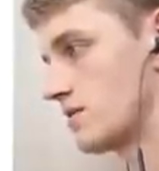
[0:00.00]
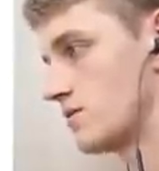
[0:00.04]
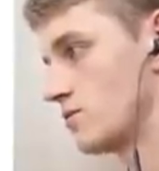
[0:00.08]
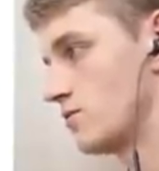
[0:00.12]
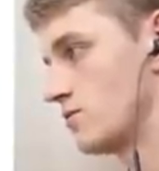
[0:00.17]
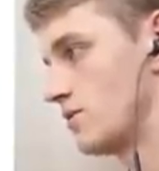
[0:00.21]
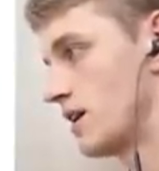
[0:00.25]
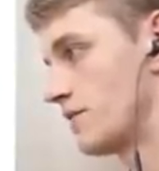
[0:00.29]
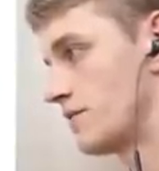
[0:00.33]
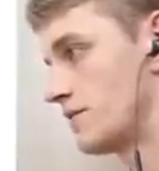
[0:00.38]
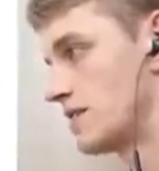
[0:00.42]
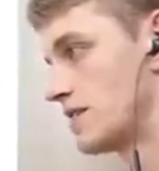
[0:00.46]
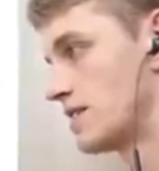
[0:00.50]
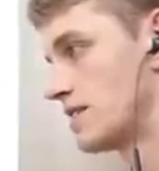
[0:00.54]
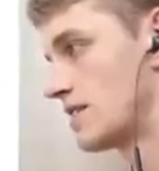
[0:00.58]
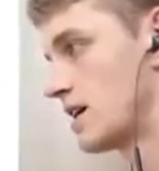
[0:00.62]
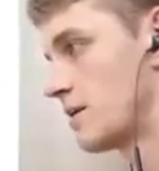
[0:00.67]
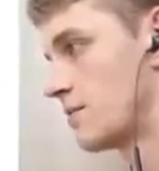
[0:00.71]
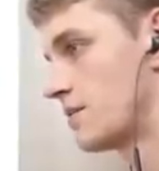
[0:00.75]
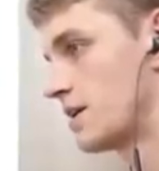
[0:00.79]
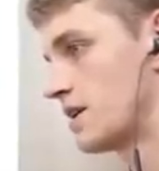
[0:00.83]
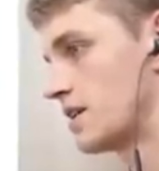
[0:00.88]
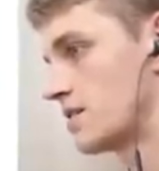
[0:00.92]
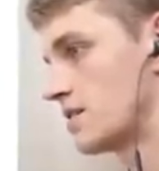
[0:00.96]
Do we have the
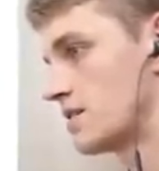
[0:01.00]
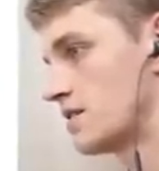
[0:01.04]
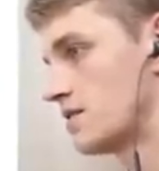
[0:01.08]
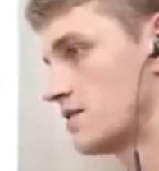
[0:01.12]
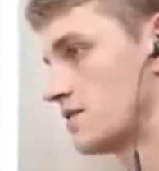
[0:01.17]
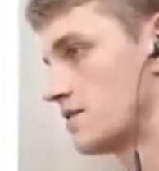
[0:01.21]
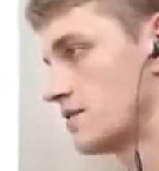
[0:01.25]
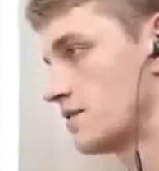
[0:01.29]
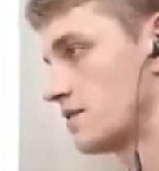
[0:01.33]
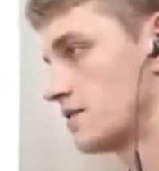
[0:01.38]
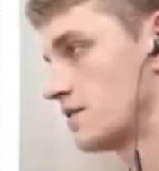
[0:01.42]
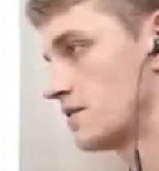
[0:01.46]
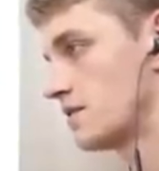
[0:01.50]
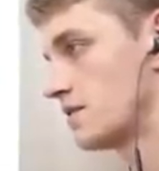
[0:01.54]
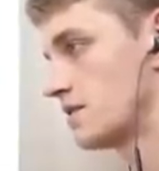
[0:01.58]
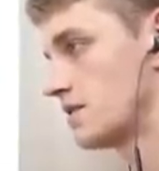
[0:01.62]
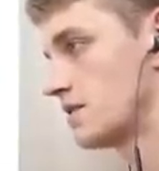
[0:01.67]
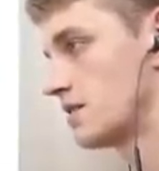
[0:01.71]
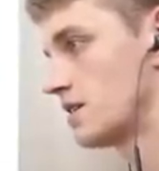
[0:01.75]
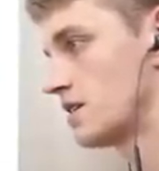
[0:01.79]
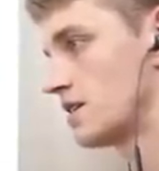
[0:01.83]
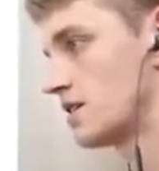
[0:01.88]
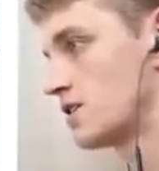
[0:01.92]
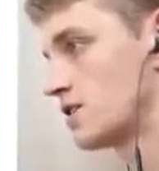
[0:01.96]
stamina and stuff?
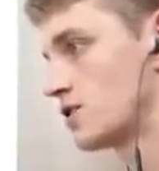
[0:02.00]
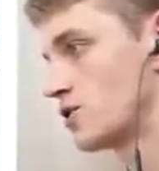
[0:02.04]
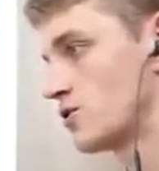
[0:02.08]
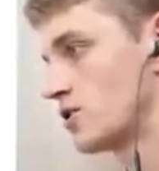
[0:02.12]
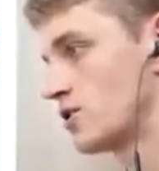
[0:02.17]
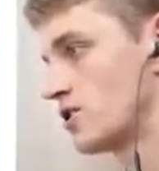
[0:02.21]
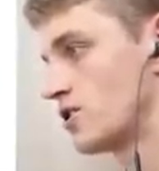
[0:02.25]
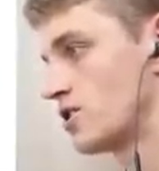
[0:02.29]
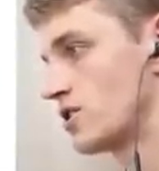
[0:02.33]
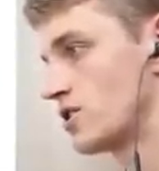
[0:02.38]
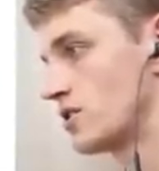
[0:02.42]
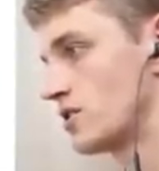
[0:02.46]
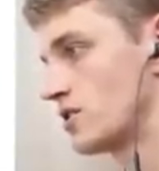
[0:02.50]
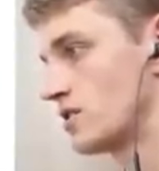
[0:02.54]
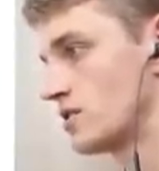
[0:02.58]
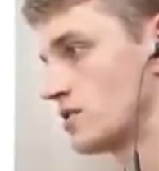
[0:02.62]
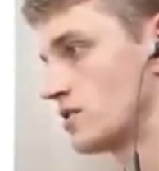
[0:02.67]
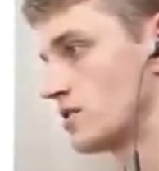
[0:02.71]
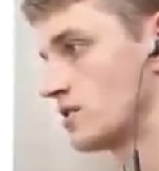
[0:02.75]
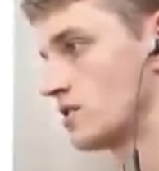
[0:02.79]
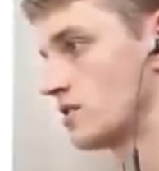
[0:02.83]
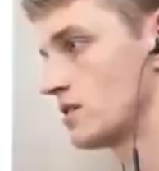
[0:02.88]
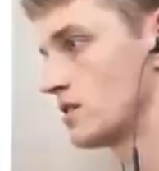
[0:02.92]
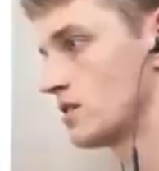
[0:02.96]
That's the question.
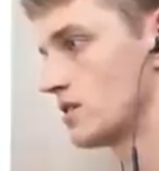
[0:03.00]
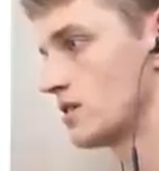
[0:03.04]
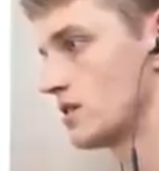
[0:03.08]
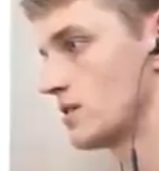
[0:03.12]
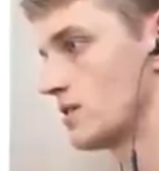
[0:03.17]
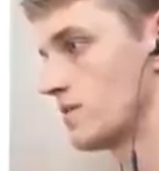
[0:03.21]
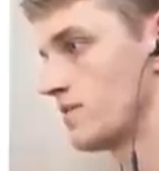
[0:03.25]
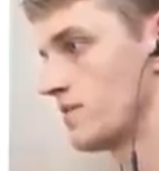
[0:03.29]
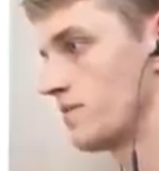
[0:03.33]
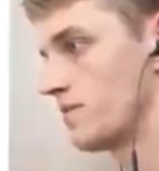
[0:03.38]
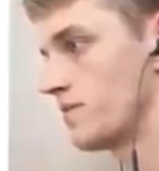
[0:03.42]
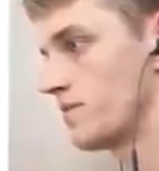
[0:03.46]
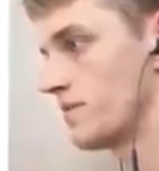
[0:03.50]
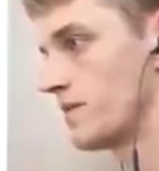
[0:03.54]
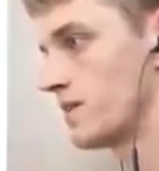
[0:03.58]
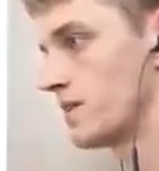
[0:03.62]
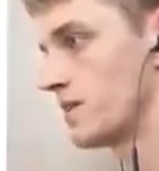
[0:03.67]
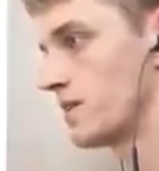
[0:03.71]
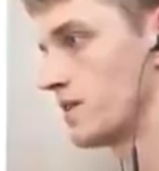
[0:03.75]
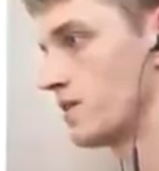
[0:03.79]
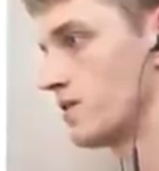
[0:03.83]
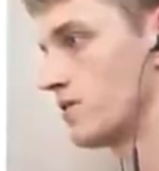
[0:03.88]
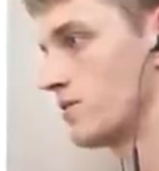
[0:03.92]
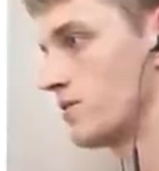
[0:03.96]

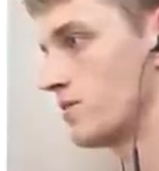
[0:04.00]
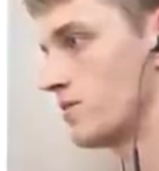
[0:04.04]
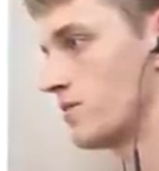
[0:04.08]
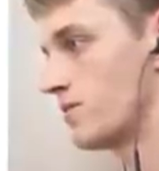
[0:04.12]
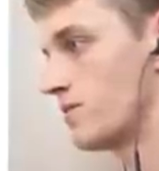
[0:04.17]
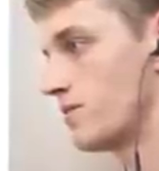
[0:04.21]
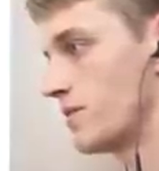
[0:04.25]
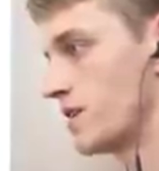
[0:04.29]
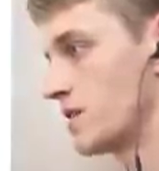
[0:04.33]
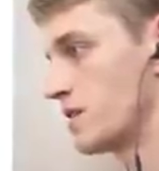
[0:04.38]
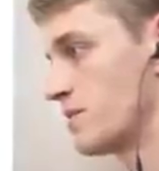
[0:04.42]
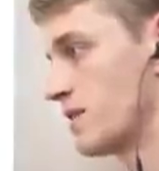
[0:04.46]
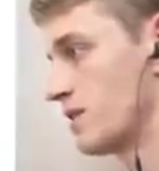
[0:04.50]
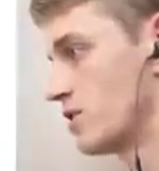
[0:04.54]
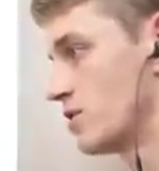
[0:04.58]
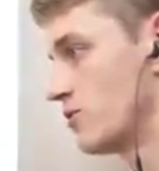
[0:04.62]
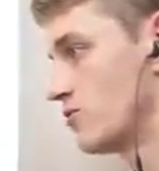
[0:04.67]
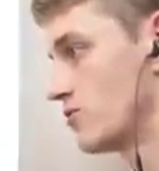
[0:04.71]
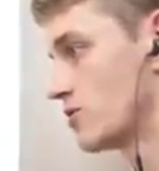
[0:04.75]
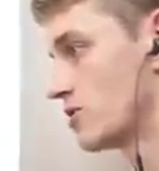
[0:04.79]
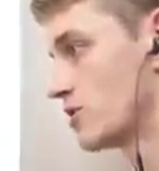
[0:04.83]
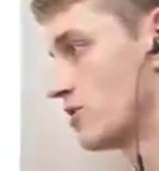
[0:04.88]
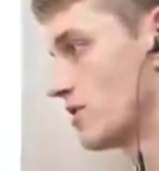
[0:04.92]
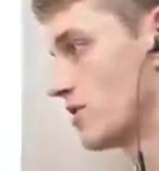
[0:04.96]
No. That's a bit
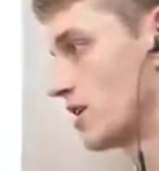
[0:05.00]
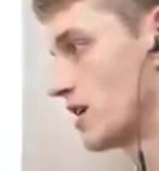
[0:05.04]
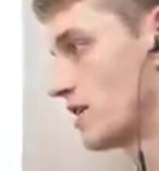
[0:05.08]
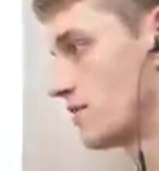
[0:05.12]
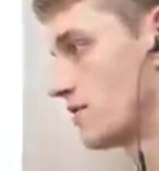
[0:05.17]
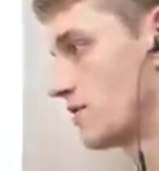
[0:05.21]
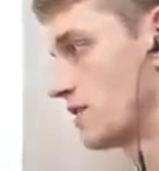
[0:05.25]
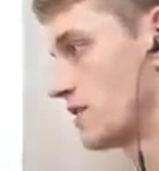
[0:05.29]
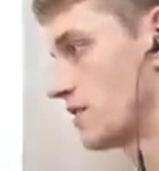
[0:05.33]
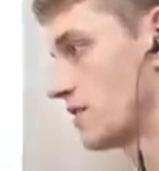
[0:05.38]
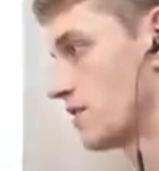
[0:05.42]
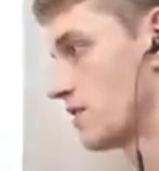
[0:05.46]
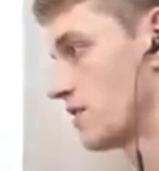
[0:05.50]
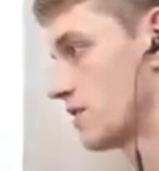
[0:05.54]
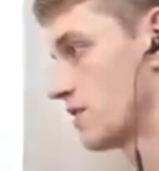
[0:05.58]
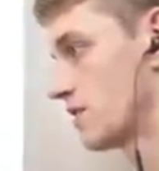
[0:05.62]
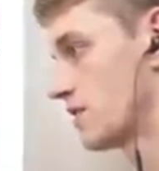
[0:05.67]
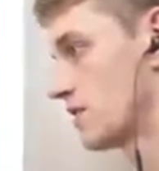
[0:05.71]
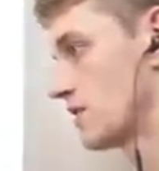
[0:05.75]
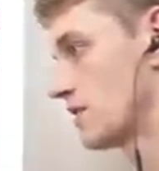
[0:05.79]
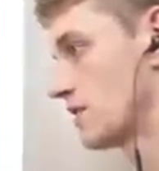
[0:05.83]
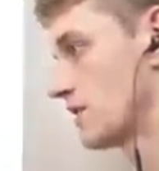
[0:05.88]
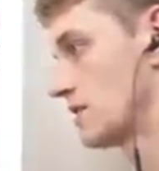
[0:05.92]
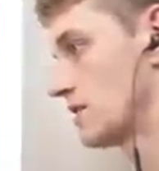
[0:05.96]
too slow with that, I think.
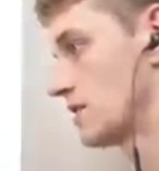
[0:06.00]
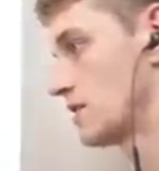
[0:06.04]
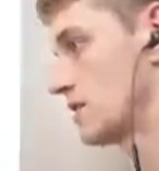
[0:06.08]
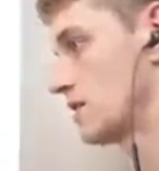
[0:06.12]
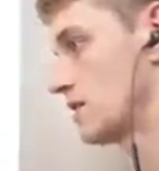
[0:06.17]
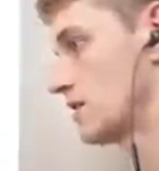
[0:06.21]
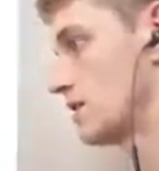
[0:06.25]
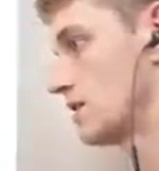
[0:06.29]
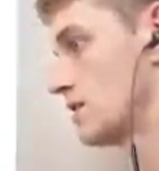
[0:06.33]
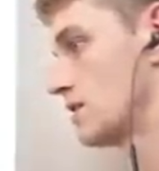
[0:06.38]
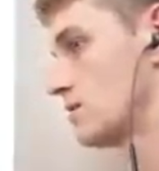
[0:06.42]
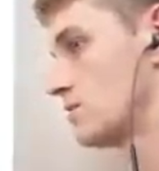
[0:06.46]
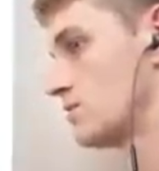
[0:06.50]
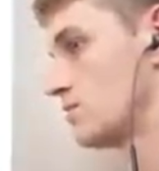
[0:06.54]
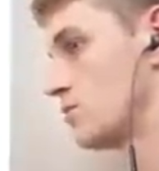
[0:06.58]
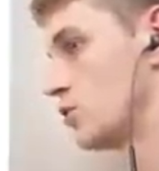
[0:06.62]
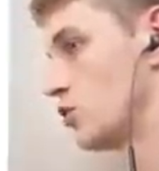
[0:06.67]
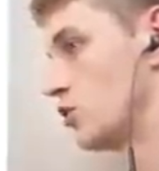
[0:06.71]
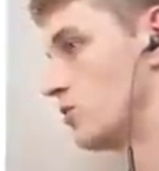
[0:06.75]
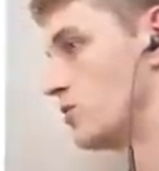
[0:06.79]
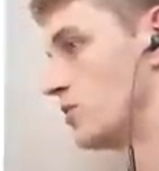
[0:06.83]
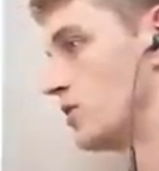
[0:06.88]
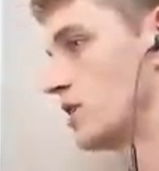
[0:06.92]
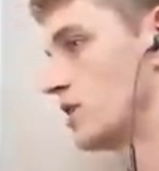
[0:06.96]

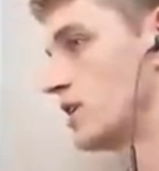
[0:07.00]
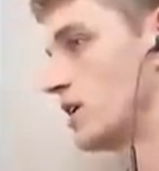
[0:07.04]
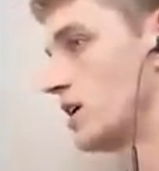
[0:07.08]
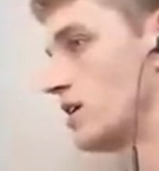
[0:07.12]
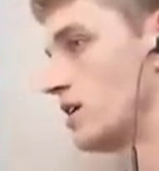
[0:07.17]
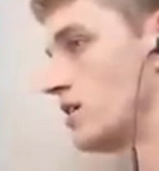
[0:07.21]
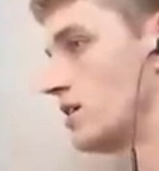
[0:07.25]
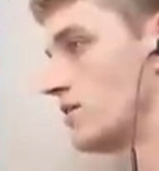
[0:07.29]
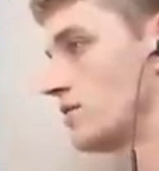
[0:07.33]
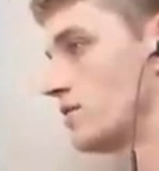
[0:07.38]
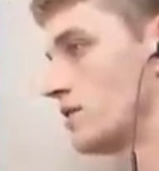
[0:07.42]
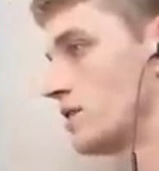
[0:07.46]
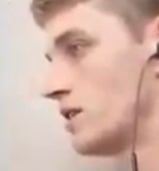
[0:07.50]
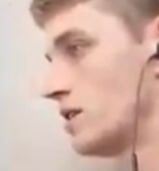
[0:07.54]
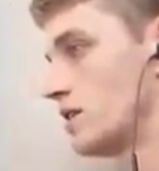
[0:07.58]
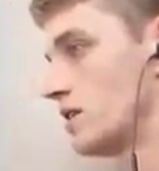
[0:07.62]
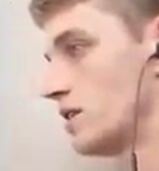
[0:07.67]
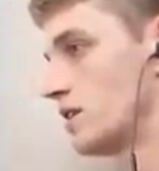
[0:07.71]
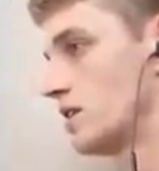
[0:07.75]
Boom, okay, lovely.